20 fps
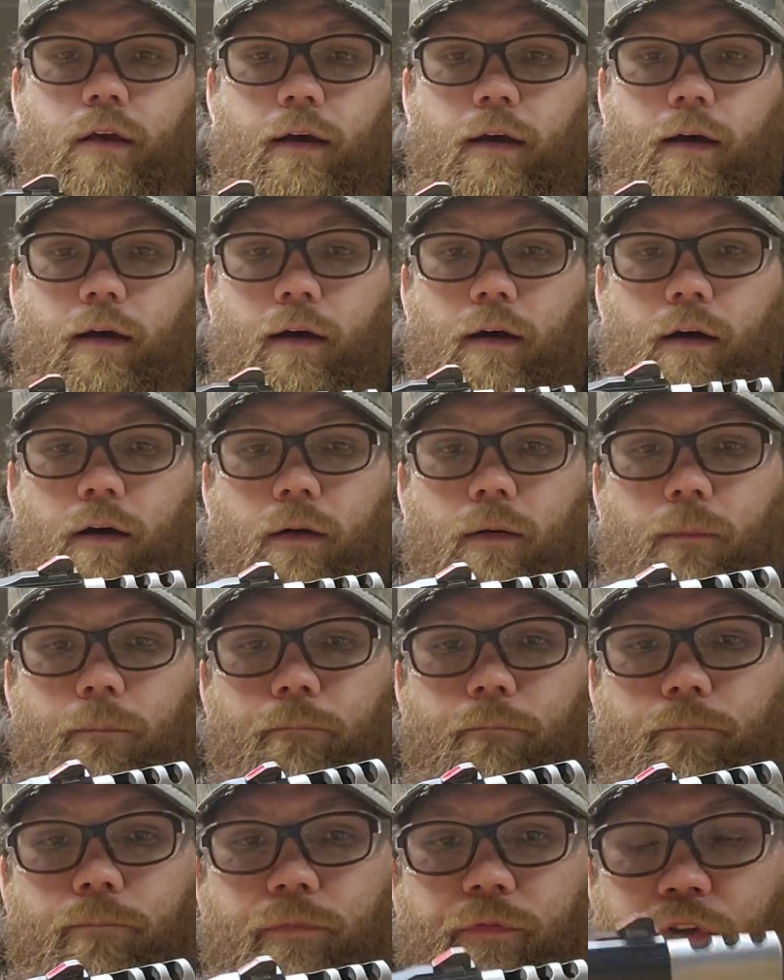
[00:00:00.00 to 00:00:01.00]

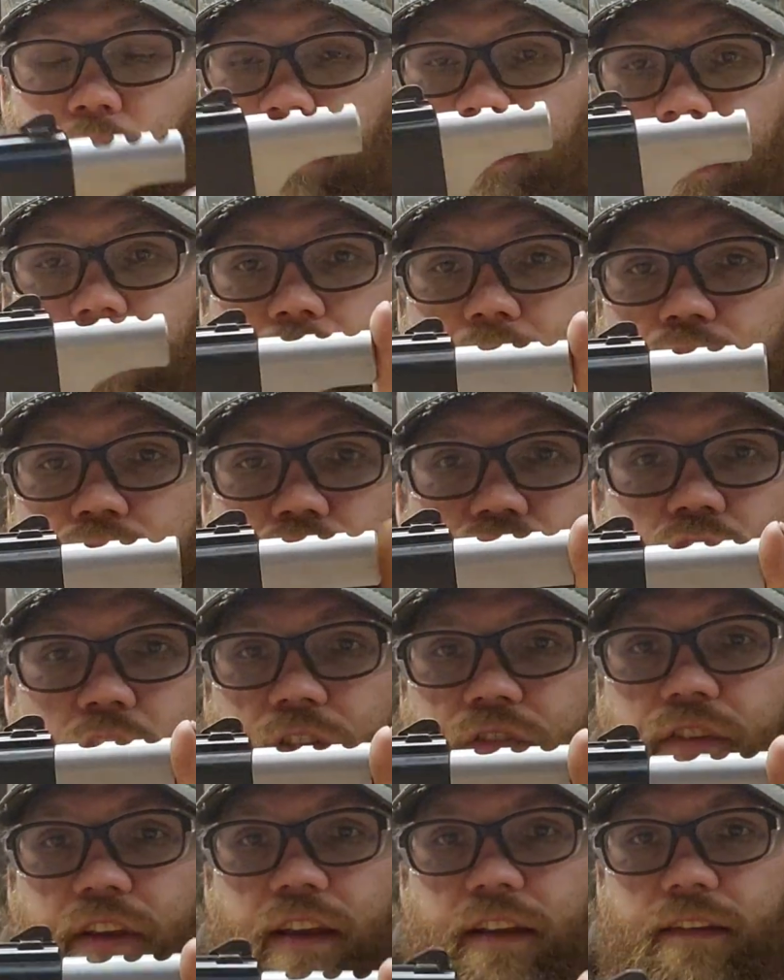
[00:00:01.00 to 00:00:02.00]
So I definitely
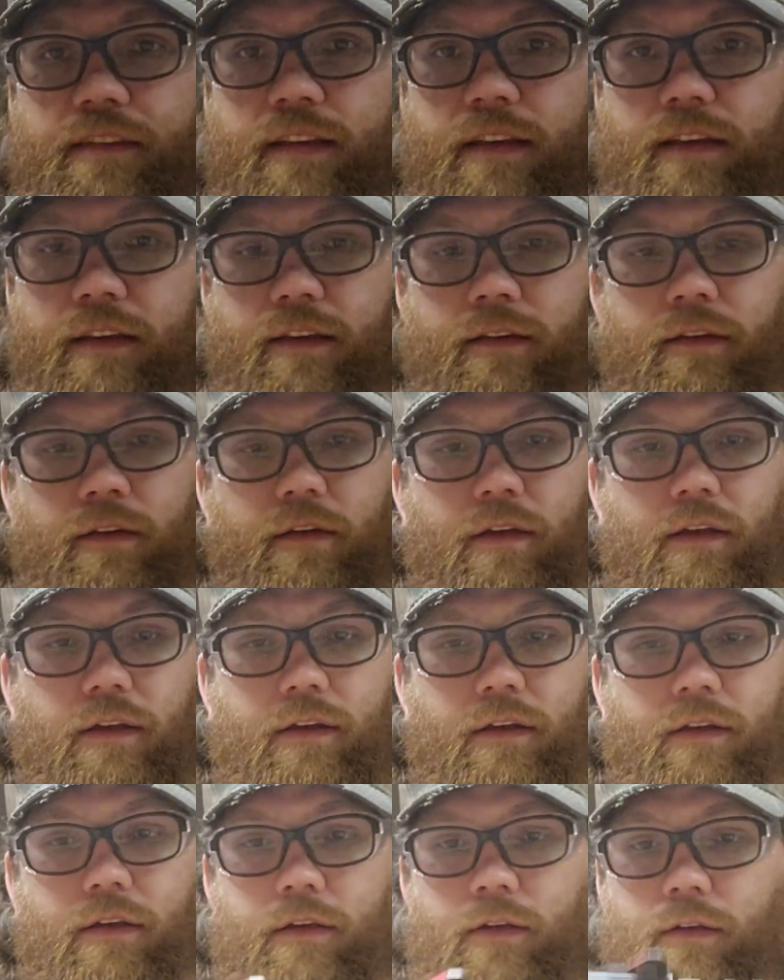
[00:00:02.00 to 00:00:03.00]
suggest these,
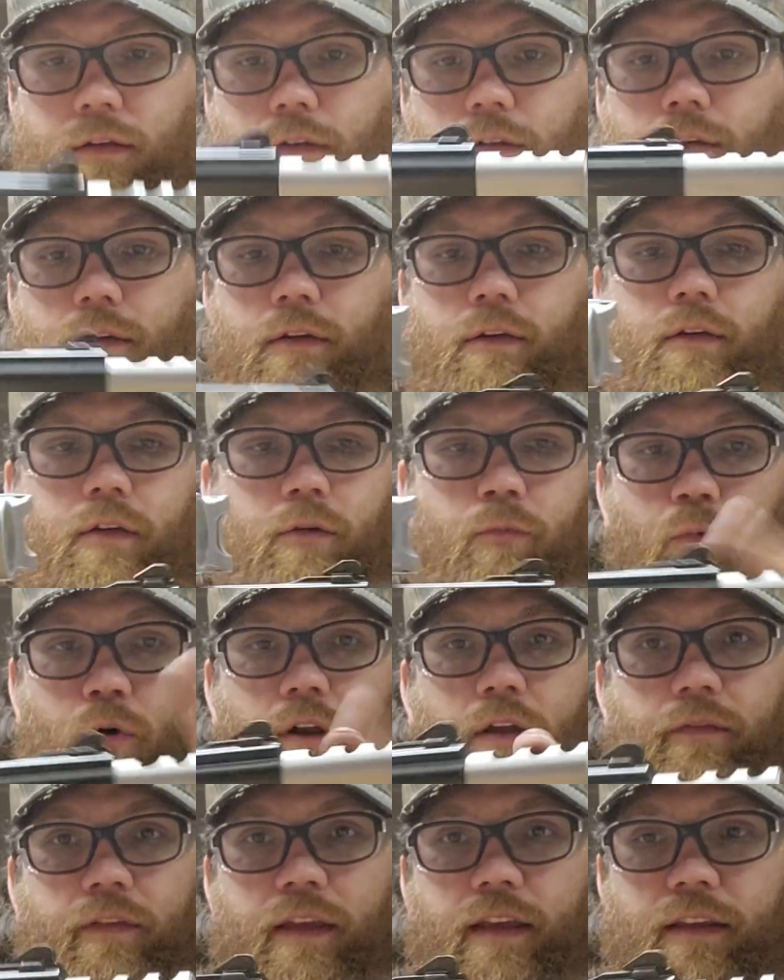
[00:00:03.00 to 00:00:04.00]
or
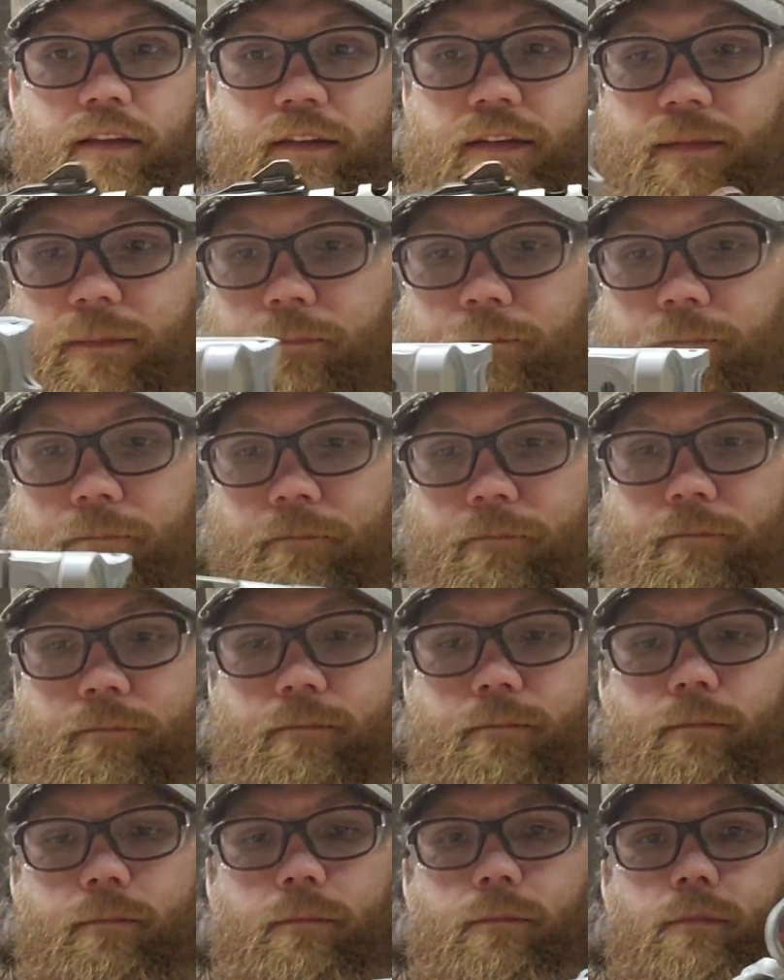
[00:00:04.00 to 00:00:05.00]
one of these.
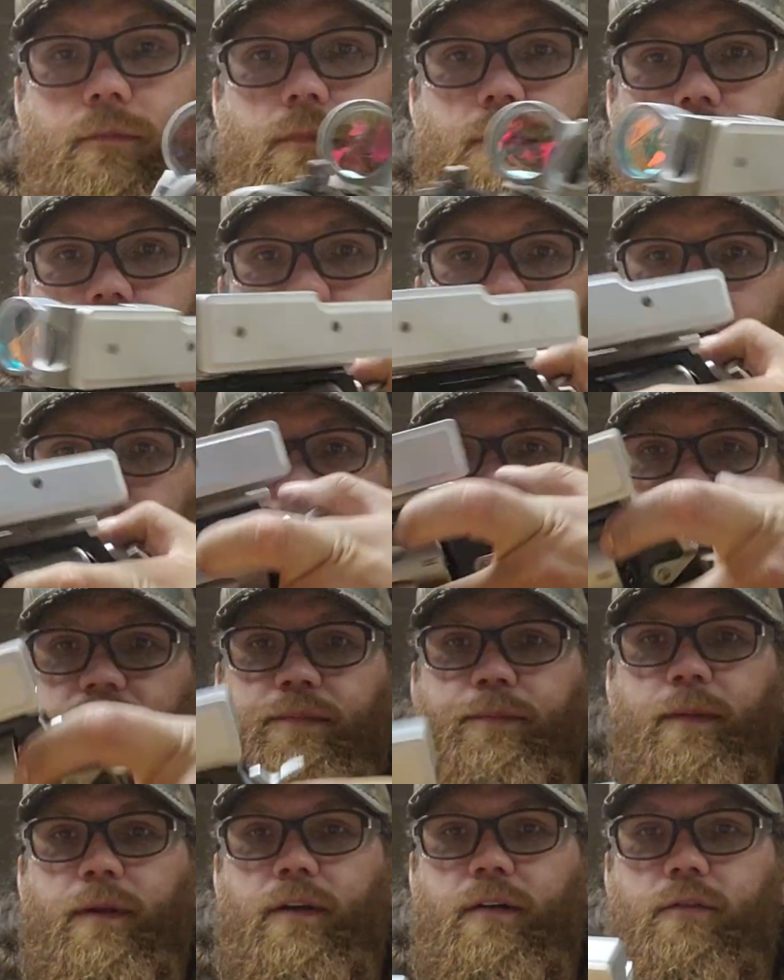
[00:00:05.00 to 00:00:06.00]

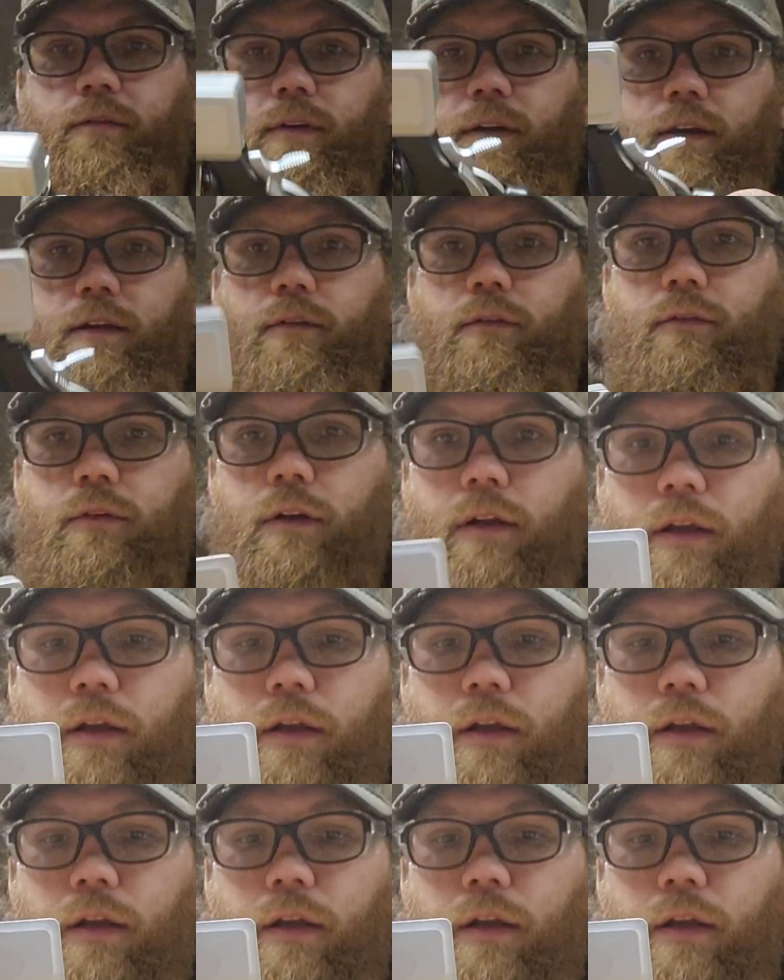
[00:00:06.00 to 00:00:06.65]
Spin it around.